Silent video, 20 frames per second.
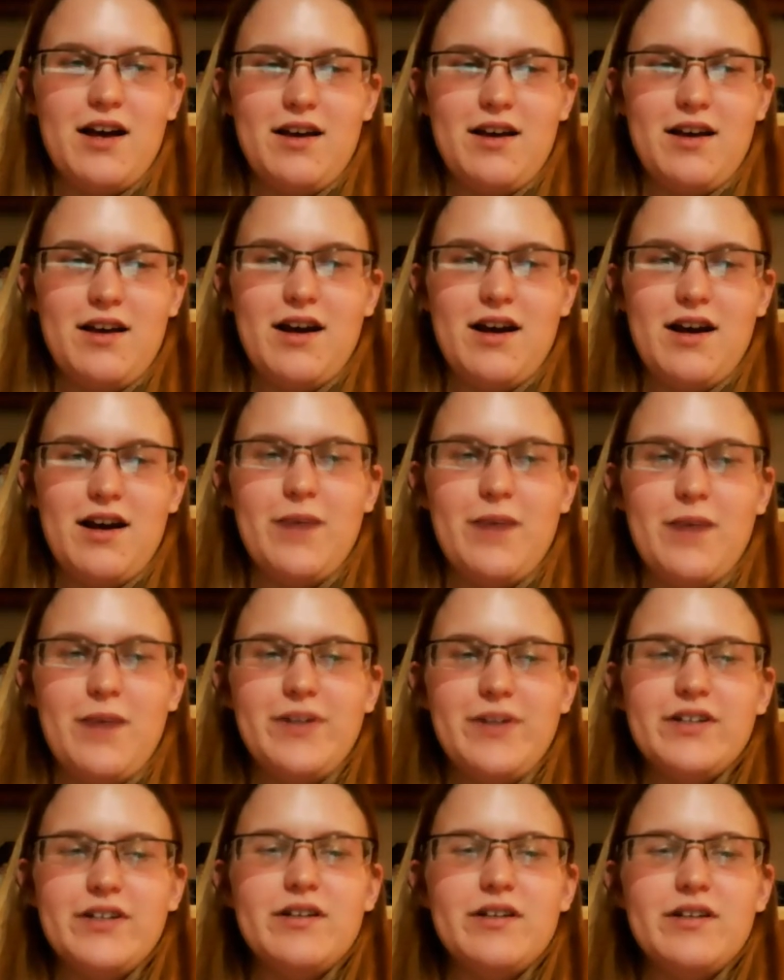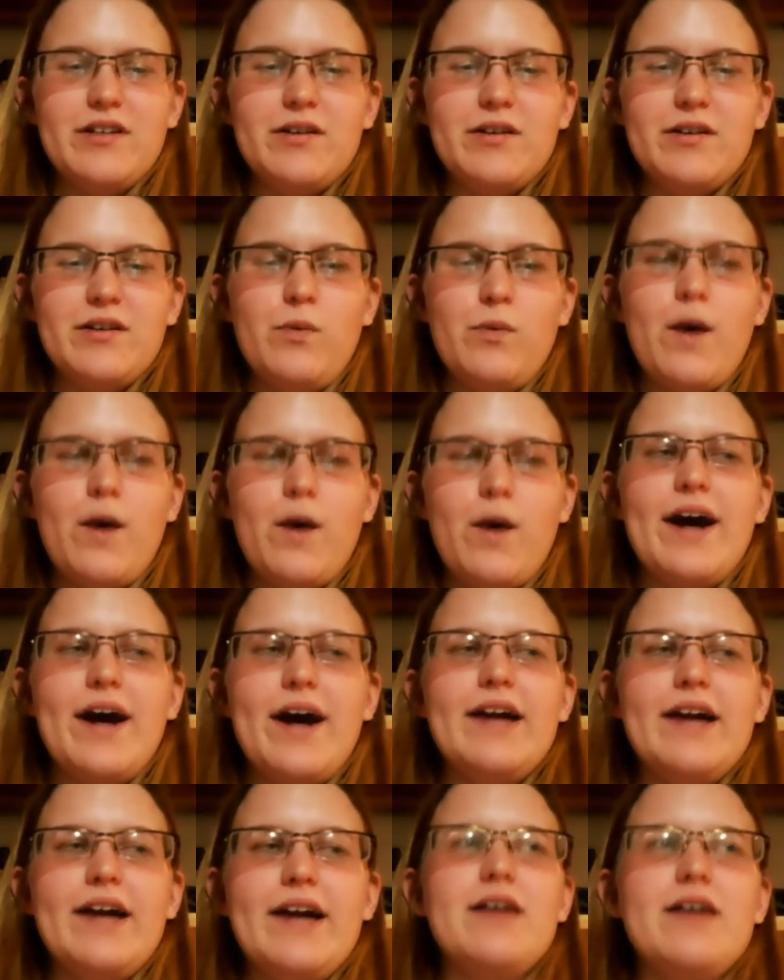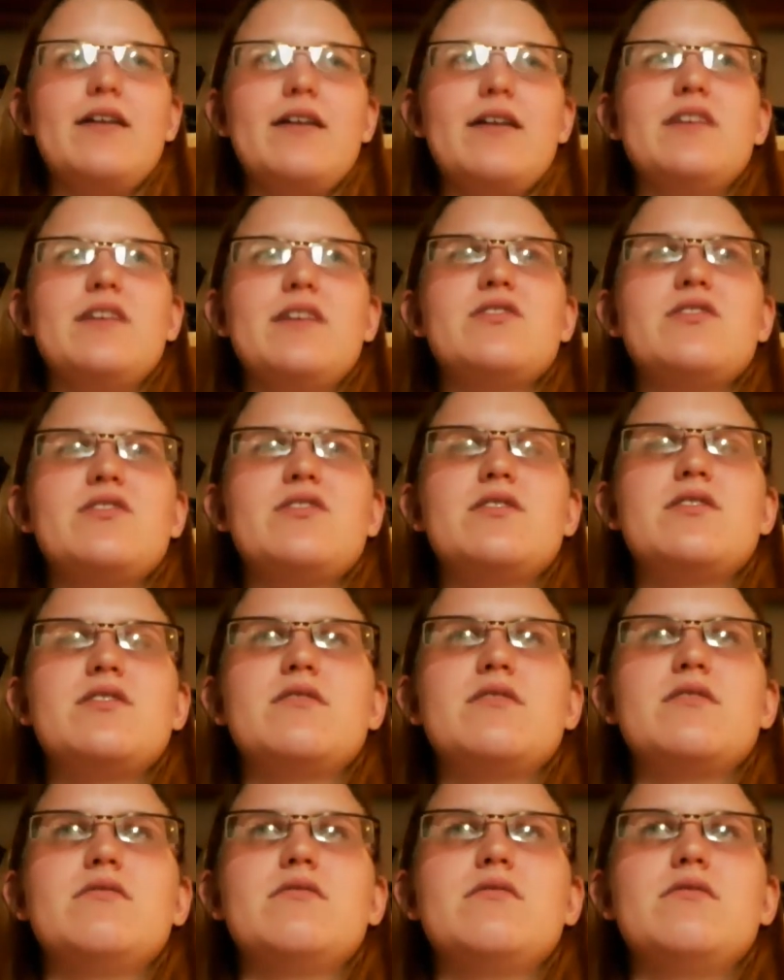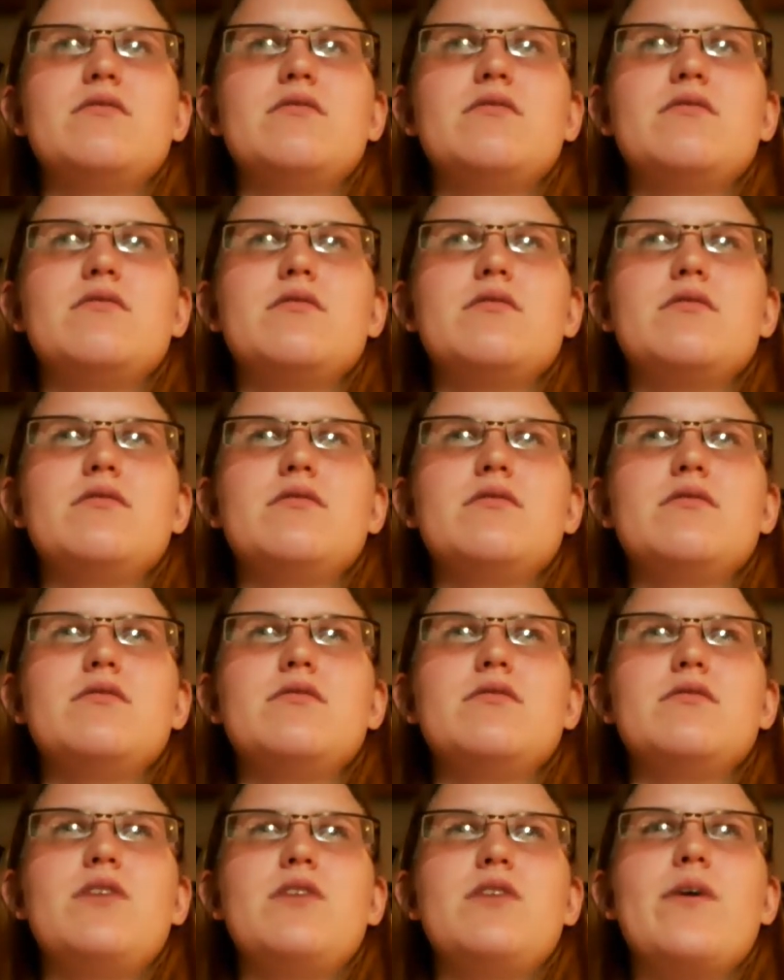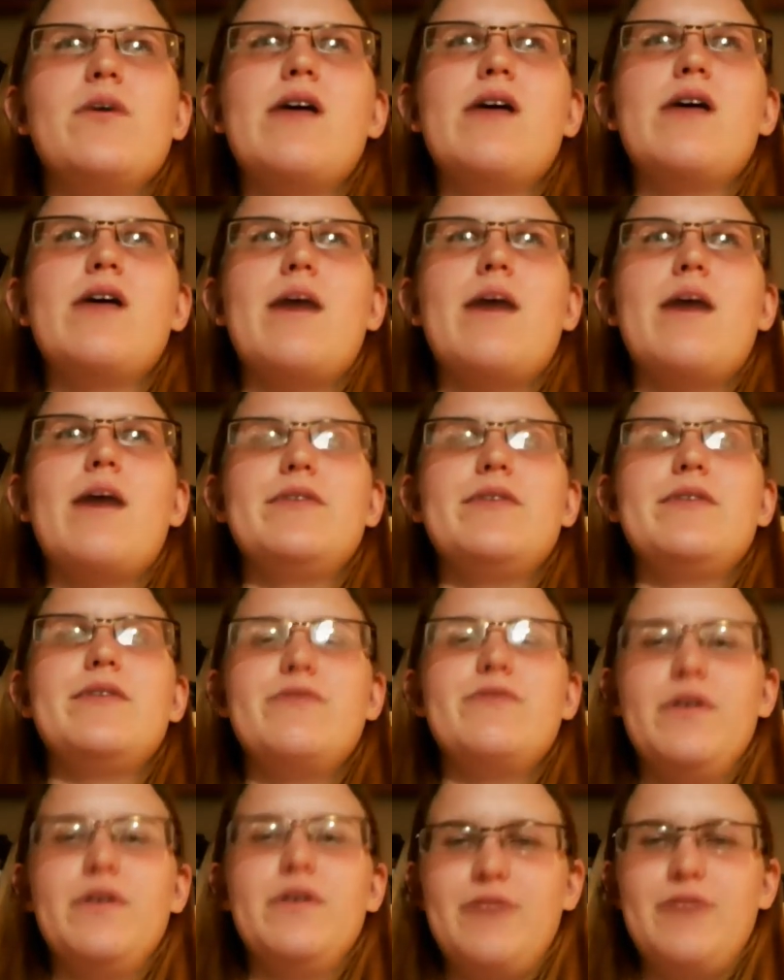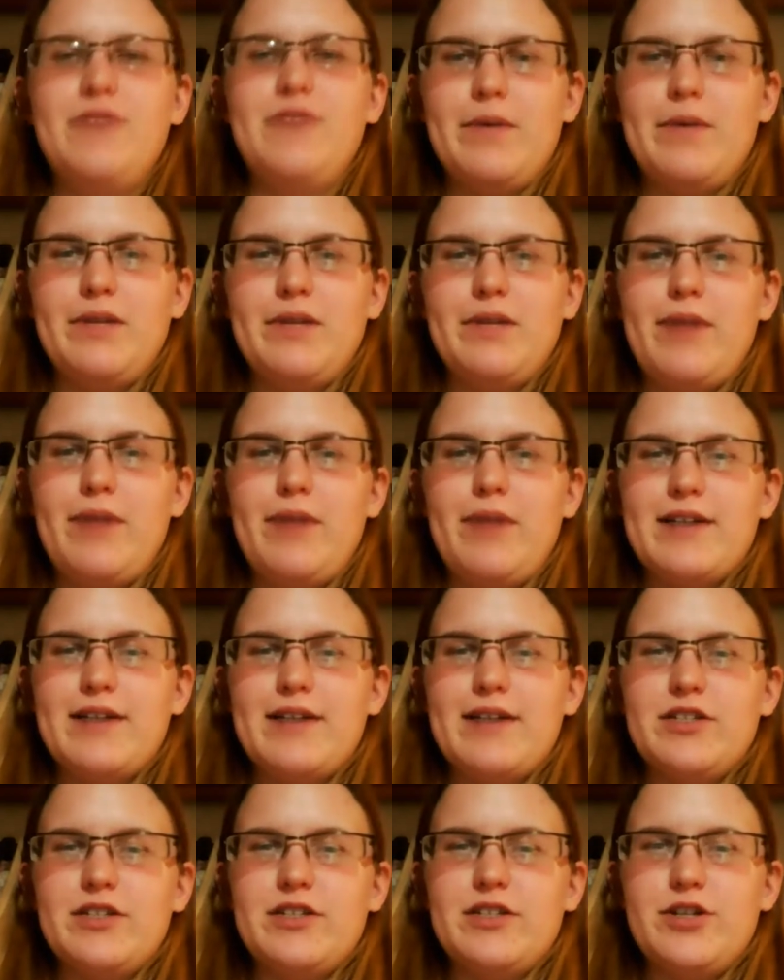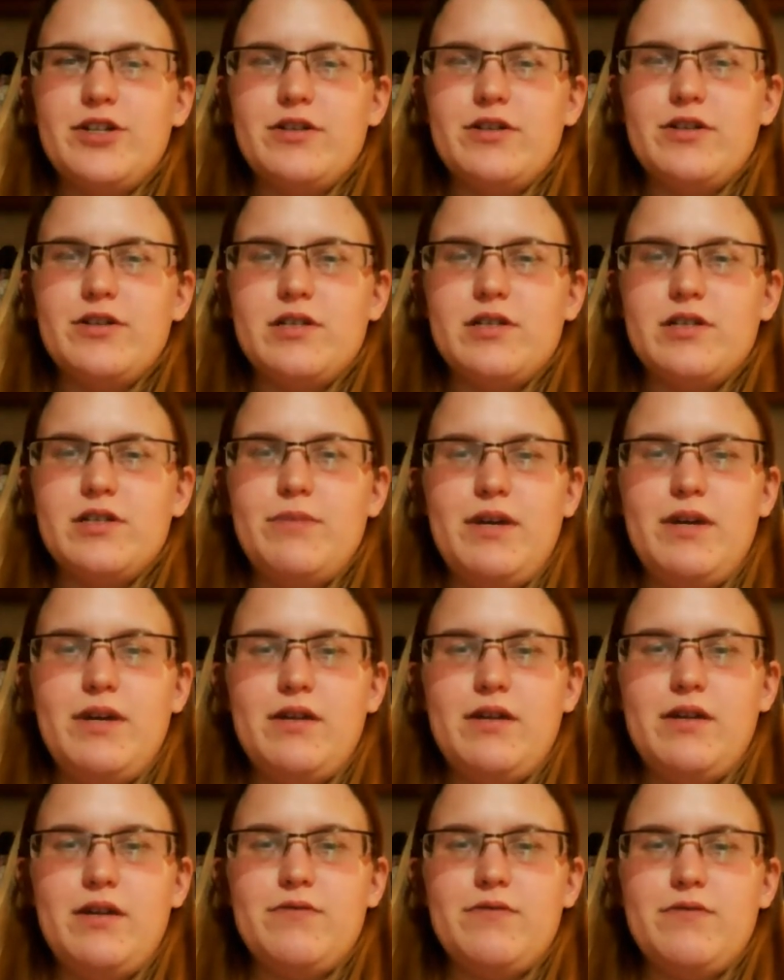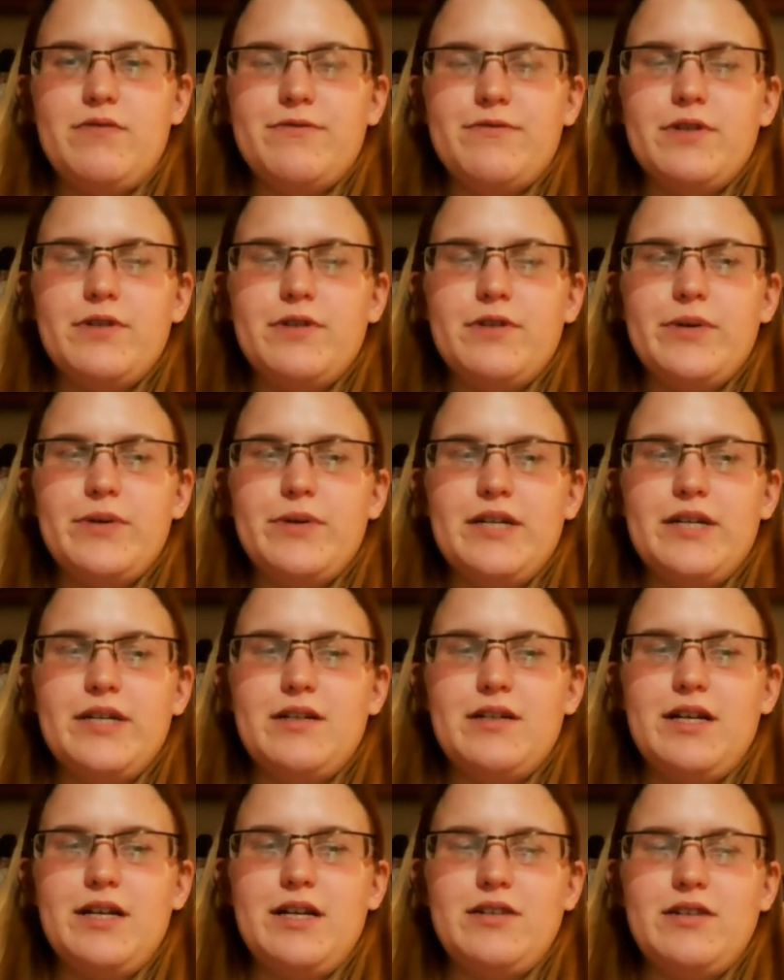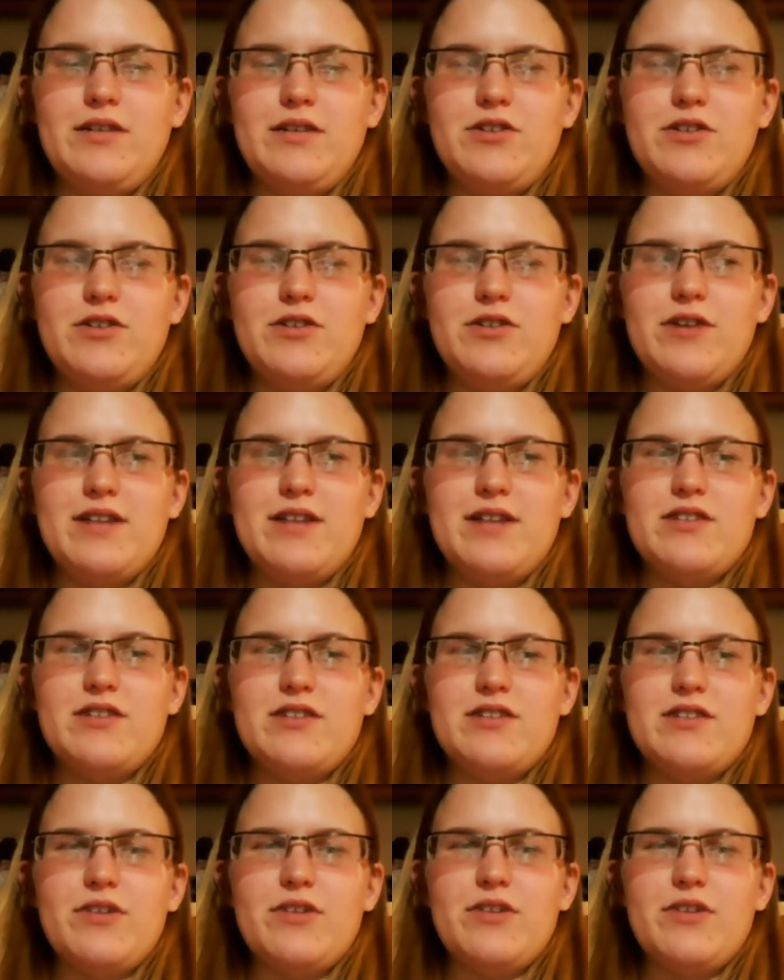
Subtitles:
I wonder why it's so uncommon for family practitioners to be fluent in Tourette syndrome.